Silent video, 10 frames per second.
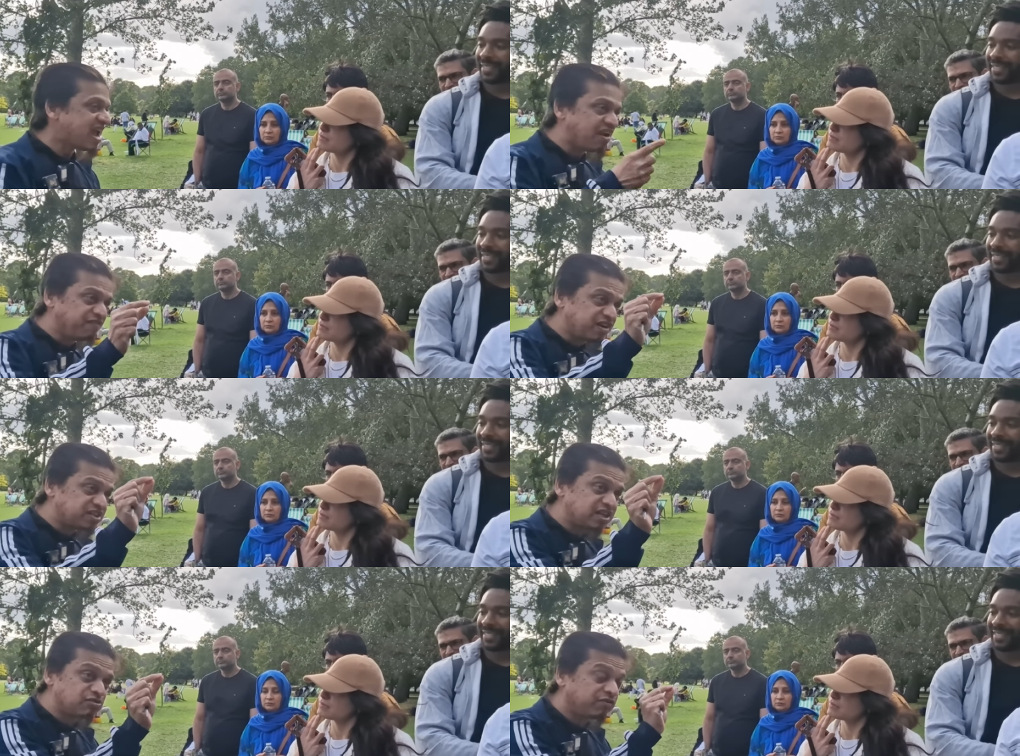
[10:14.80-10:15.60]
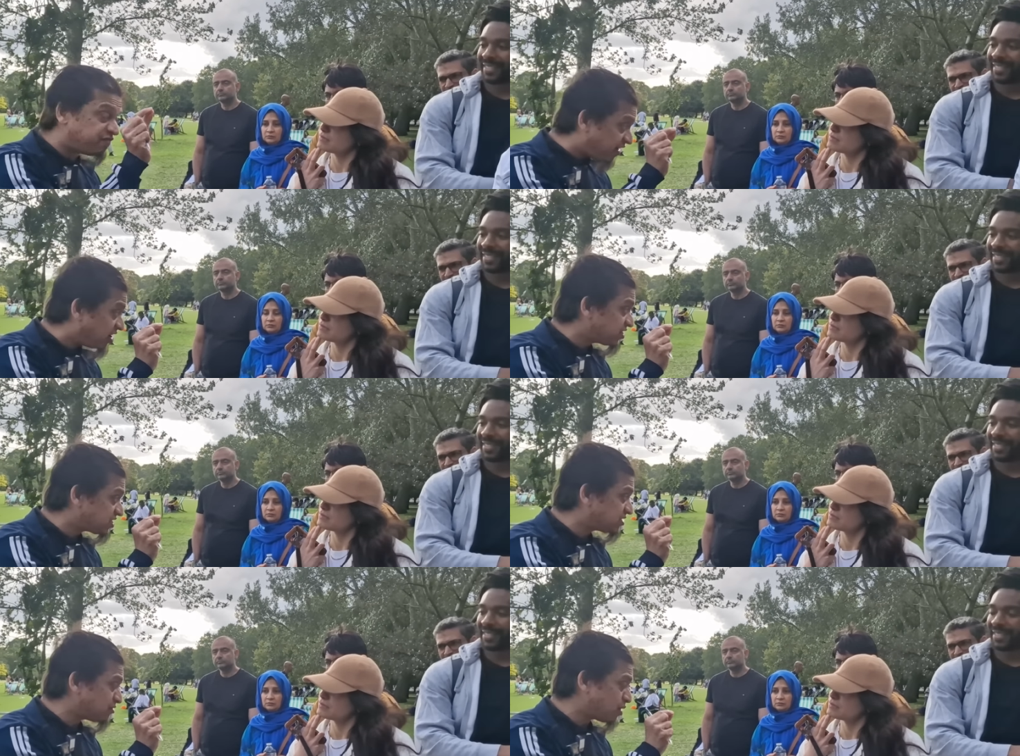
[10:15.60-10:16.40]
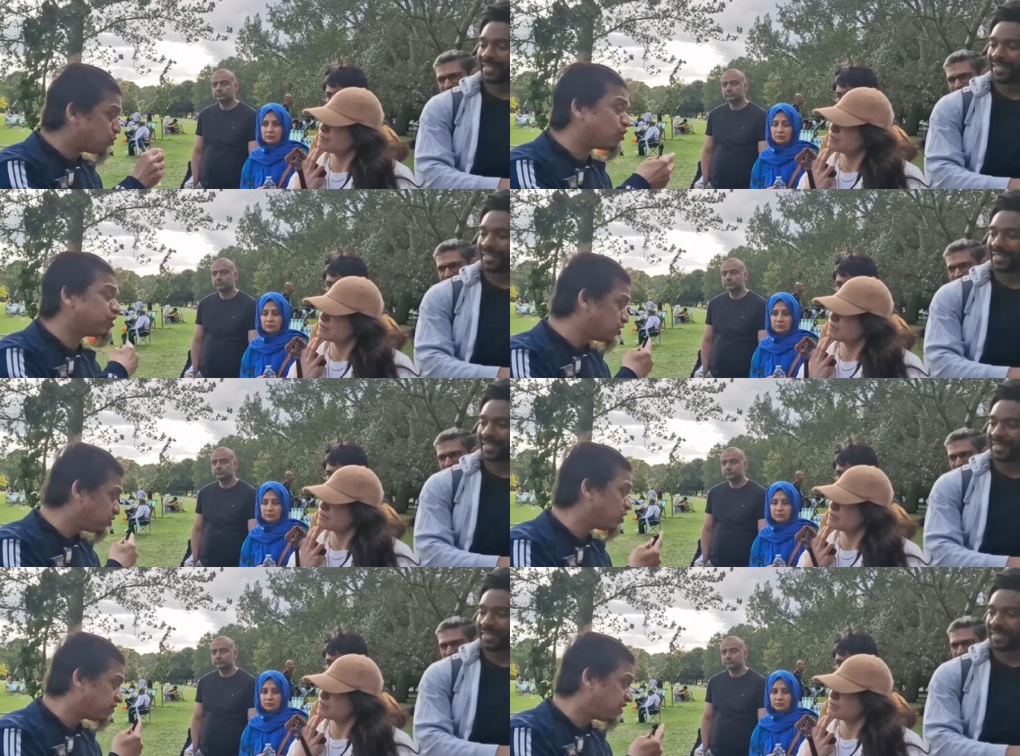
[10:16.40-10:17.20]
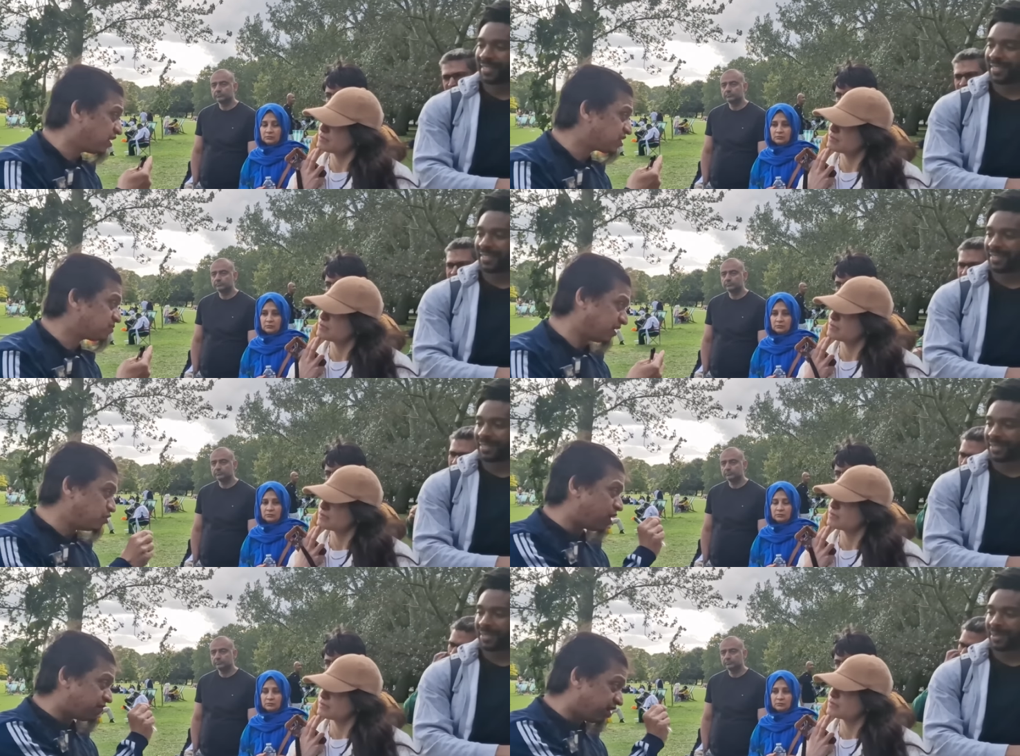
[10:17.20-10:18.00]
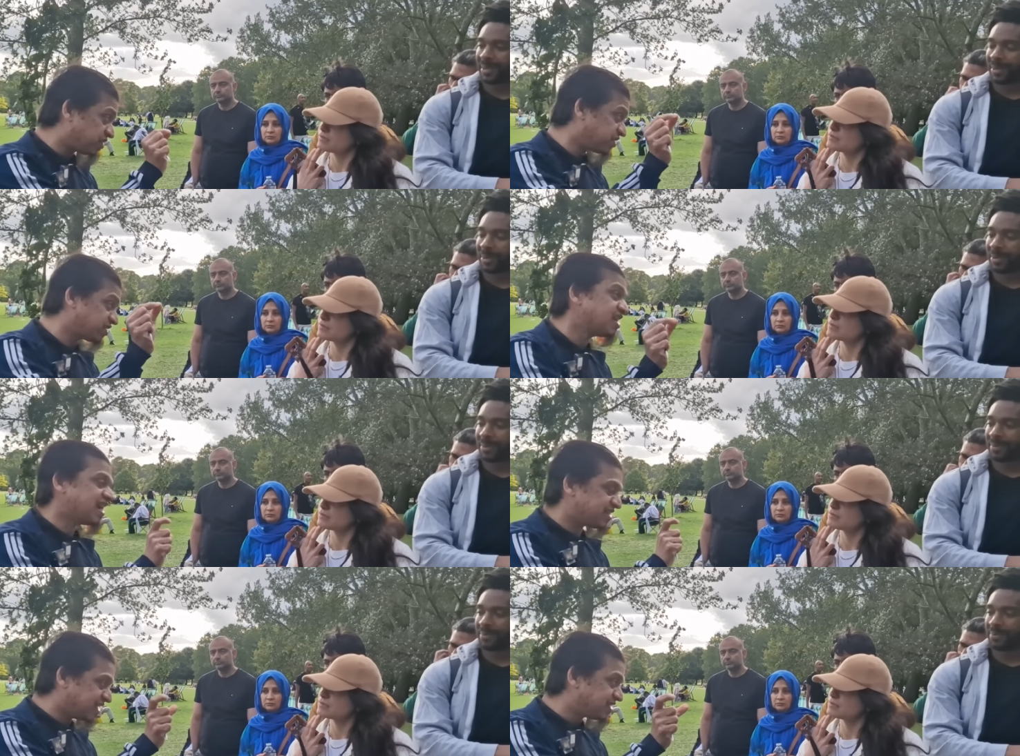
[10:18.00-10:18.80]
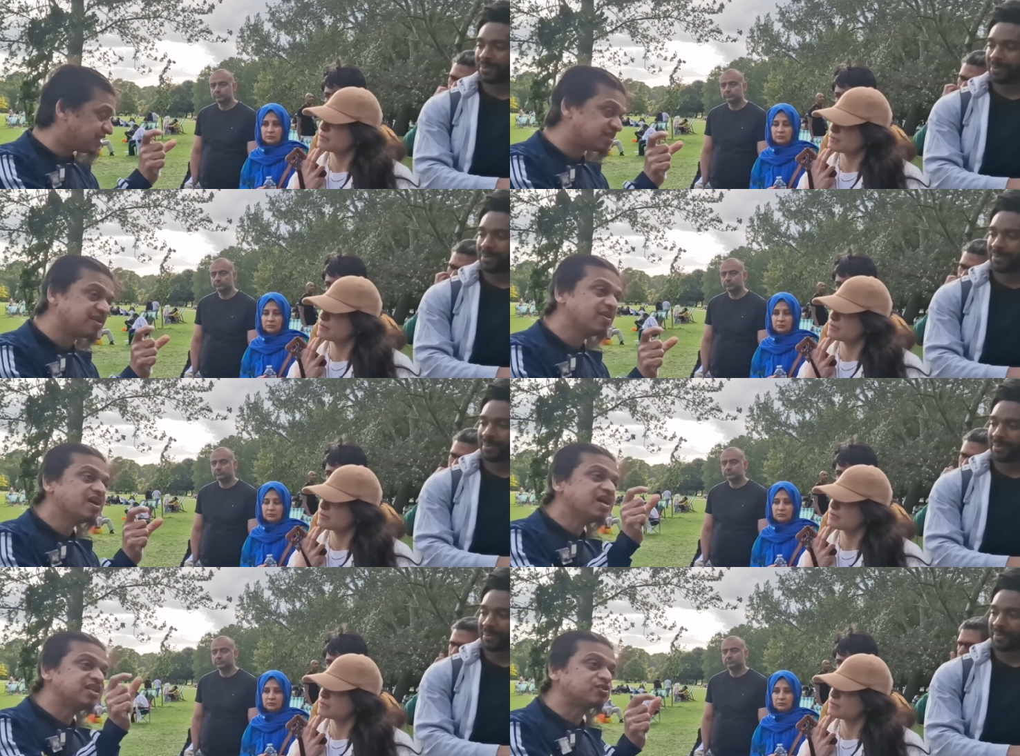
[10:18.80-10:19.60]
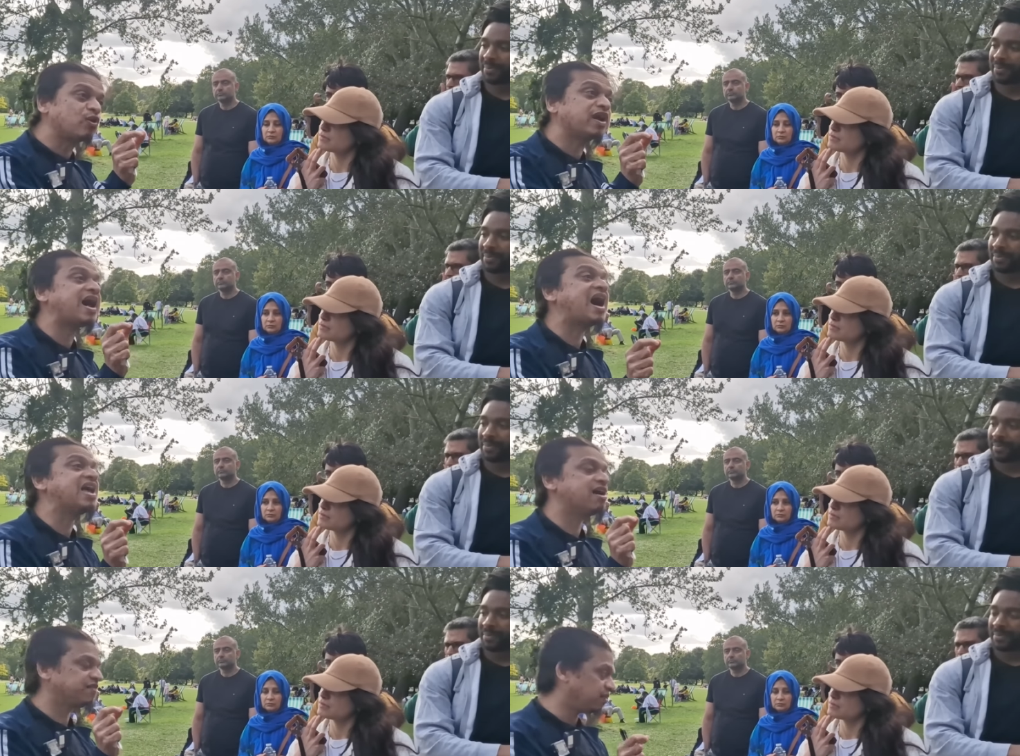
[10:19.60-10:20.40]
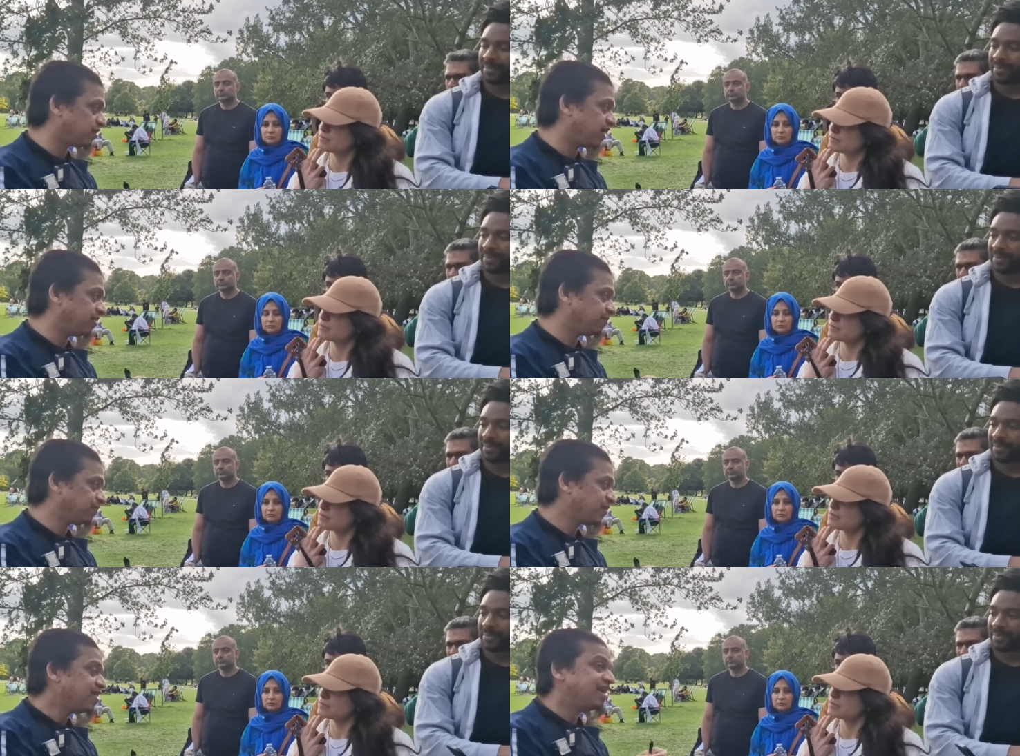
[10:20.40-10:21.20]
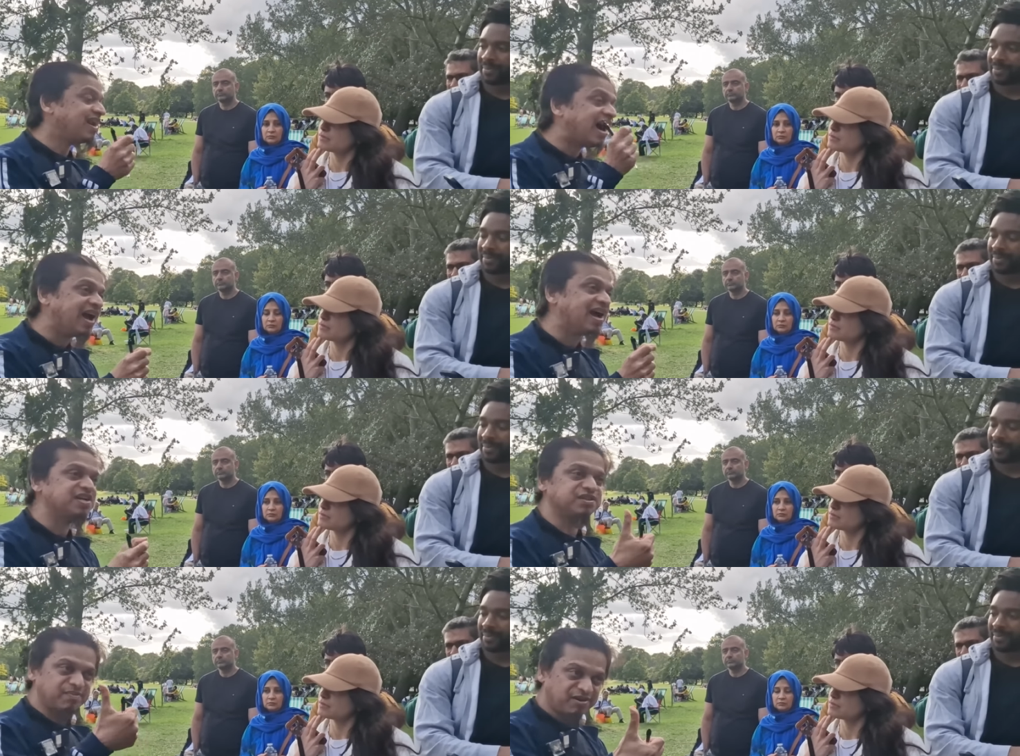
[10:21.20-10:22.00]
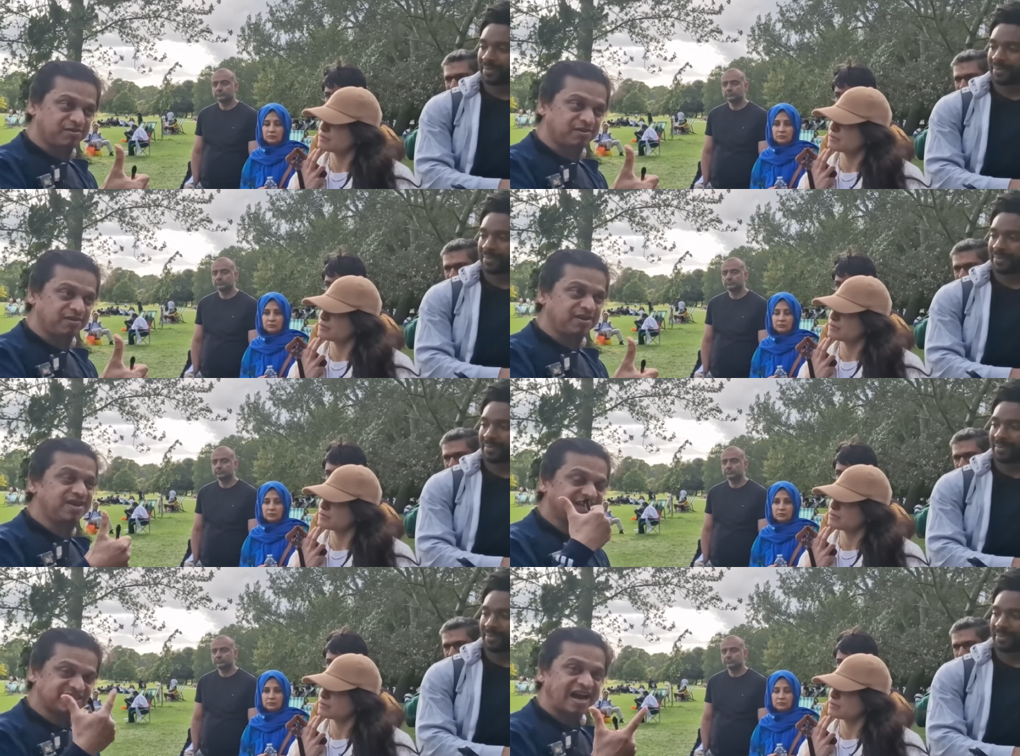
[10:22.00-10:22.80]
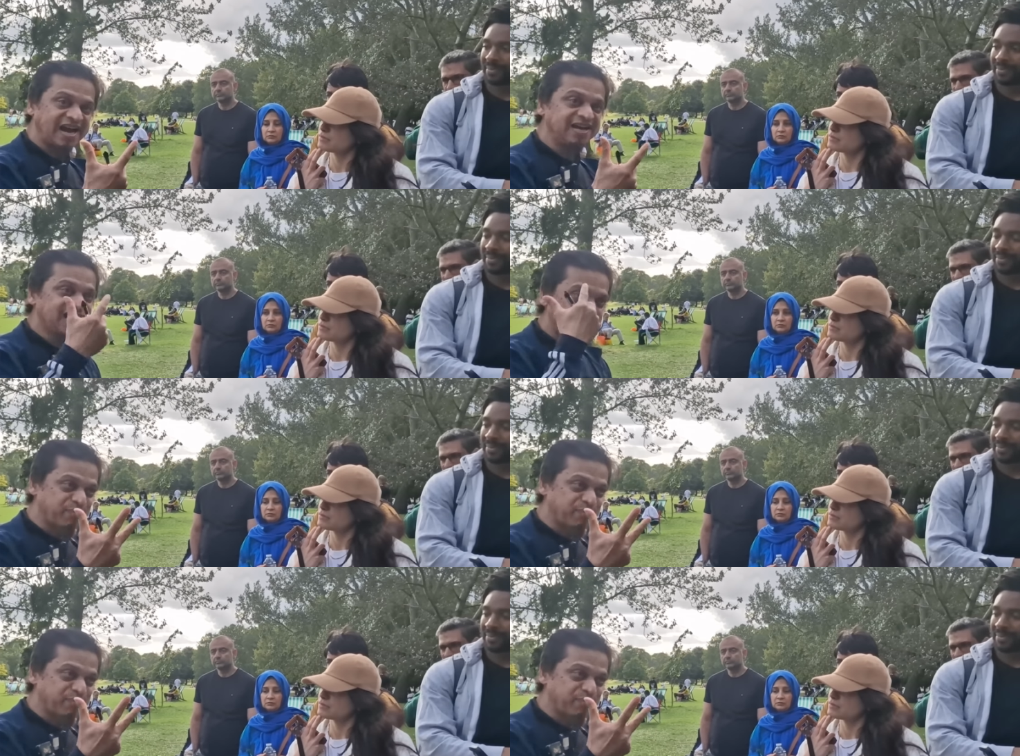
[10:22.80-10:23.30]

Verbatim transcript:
Speaker 1: Every single verse, we don't use the word verse, but you know what a verse is, a sentence, is called an ayah of the Quran. An ayah is a miracle, a sign, a